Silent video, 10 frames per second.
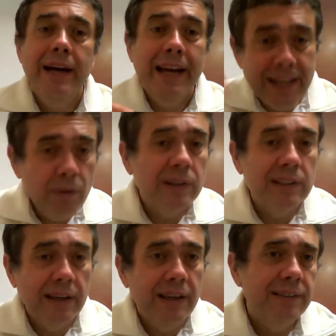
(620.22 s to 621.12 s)
And
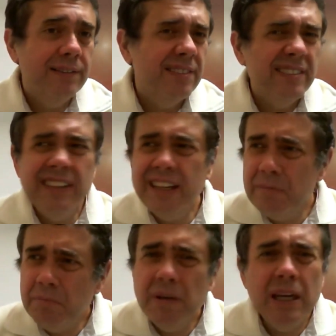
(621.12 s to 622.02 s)
nowadays, there
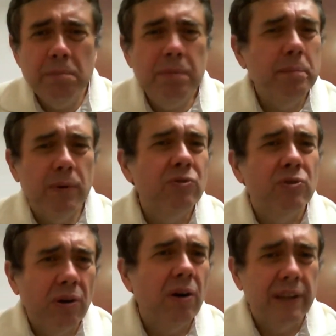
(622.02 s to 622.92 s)
are many people
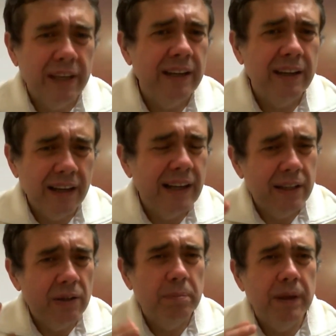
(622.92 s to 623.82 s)
talking a
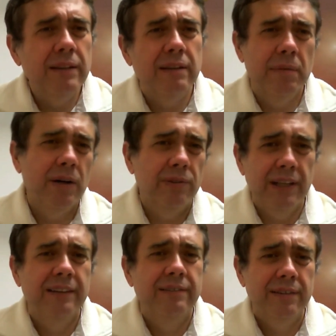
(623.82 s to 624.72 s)
little bit about
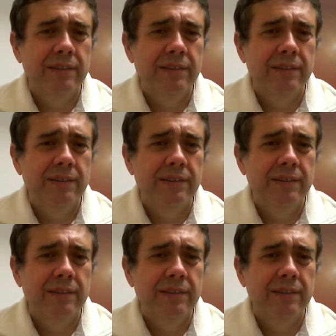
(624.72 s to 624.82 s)
that.